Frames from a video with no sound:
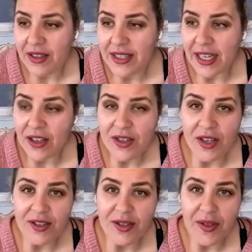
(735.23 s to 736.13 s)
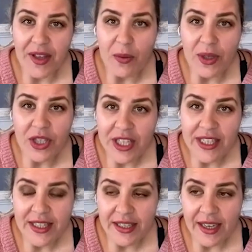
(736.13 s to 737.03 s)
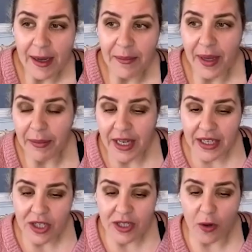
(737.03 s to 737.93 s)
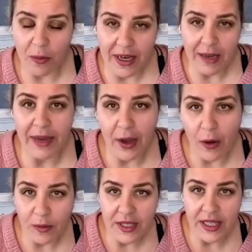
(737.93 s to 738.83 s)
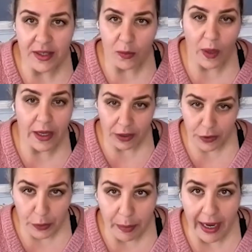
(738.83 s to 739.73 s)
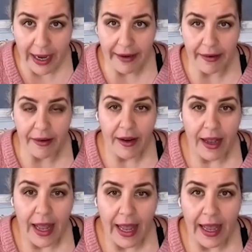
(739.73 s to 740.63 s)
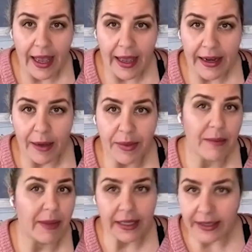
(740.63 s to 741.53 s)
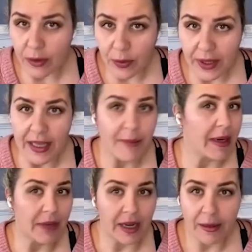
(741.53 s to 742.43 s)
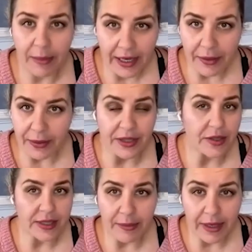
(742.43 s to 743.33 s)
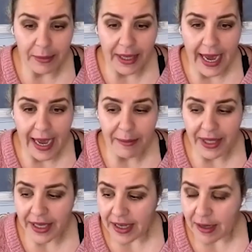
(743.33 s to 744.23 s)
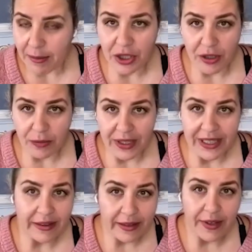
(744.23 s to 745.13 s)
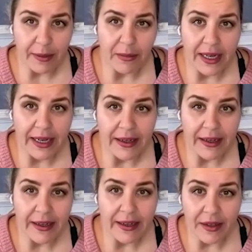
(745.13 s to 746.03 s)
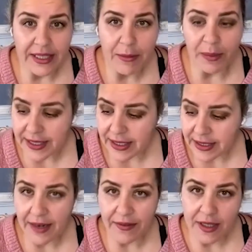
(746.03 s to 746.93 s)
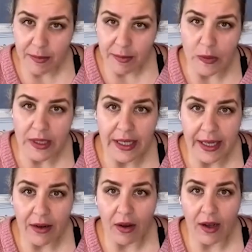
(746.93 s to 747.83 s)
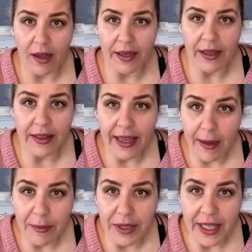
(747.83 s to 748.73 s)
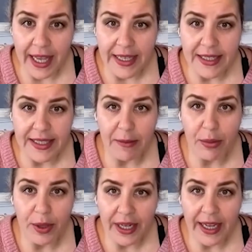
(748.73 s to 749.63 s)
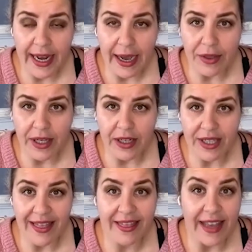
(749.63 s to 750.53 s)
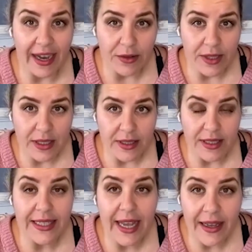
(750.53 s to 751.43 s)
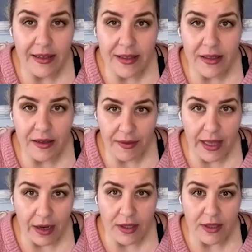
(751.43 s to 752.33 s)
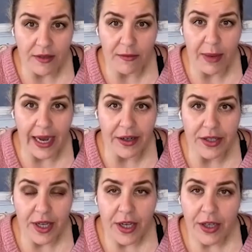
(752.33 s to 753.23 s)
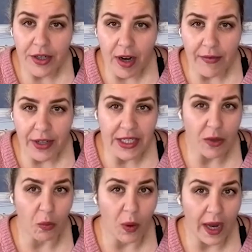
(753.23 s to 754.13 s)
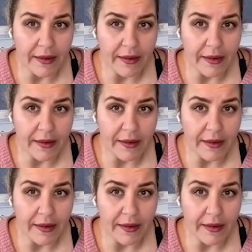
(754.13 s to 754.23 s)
sellers also think, well, geez, I'm going to just open up my home to this one or two buyer, and I'm going to make a deal with them, and I'm not going to pay any realtors, and I'm going to be happy. But you're really leaving money on the table, because instead of exposing it on the MLS and putting it out there to thousands, tens of thousands of buyers, you're offering it to one.